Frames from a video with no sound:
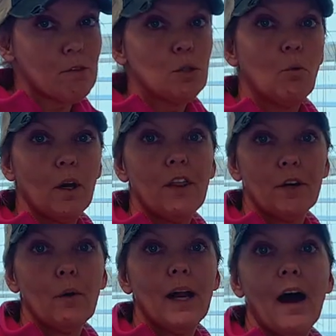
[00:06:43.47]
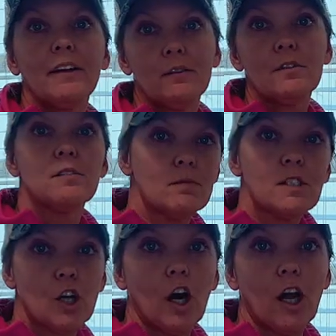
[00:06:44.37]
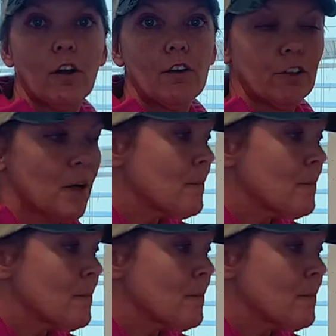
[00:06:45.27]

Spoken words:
you want to throw it out and start all over.